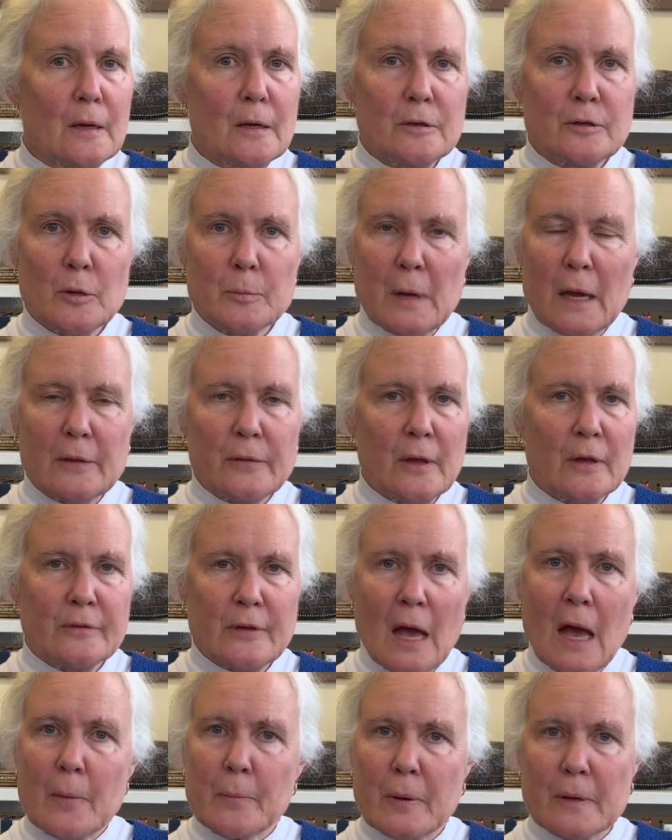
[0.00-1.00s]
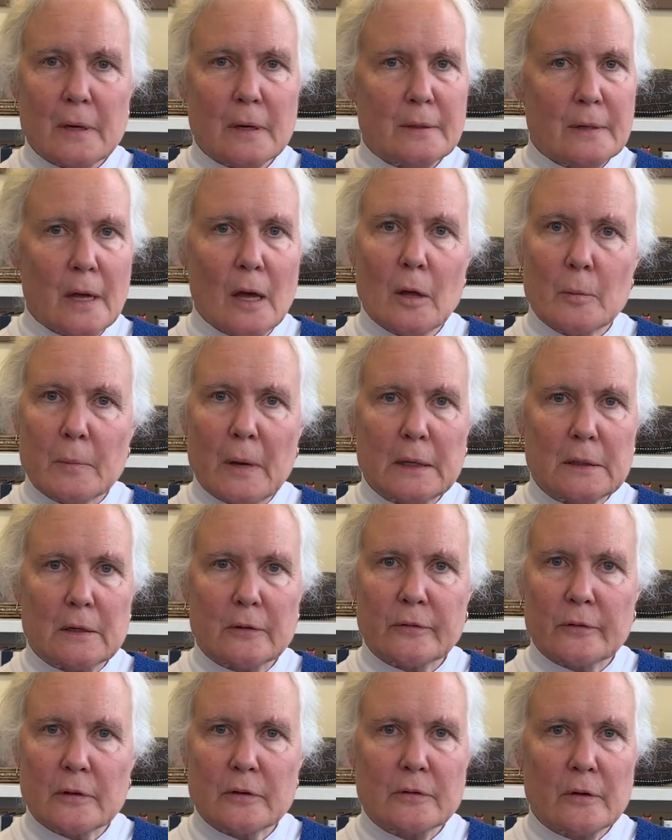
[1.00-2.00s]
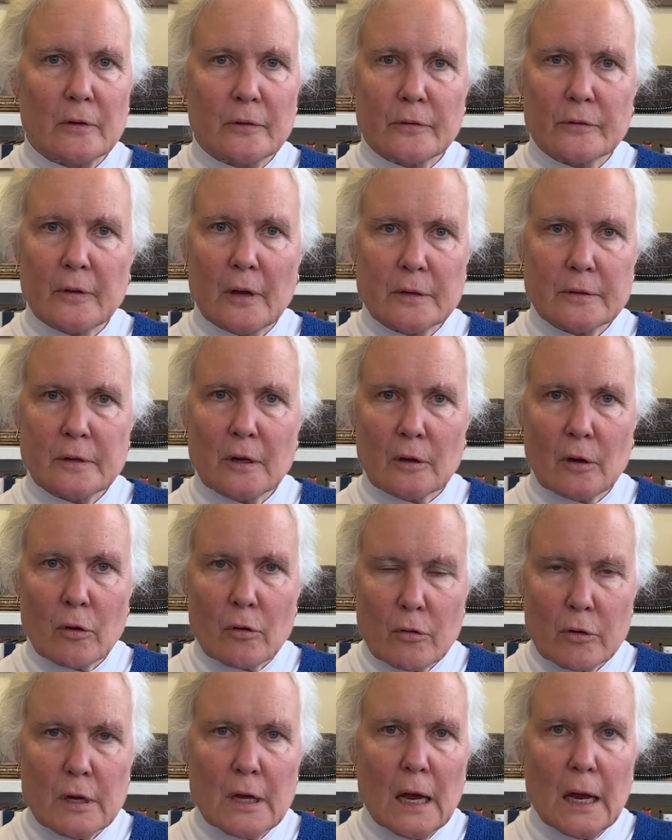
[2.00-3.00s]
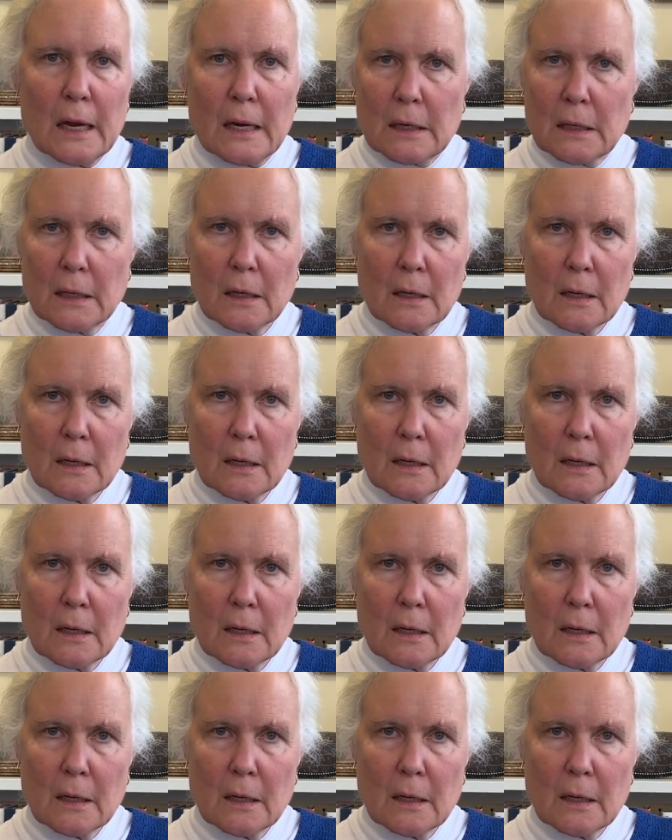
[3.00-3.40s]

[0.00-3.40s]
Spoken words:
to make things happen and to help make decisions and to create